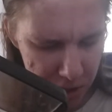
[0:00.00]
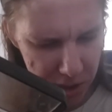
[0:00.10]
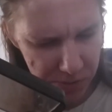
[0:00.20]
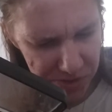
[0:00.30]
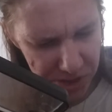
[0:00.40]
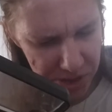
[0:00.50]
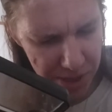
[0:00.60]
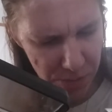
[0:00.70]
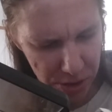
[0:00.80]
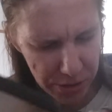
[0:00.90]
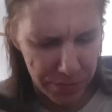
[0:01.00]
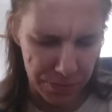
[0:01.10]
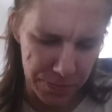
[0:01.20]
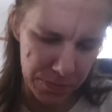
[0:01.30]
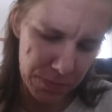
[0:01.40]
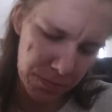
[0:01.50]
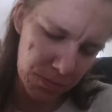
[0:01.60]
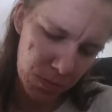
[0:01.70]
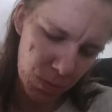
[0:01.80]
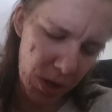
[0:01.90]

I don't see a name on it.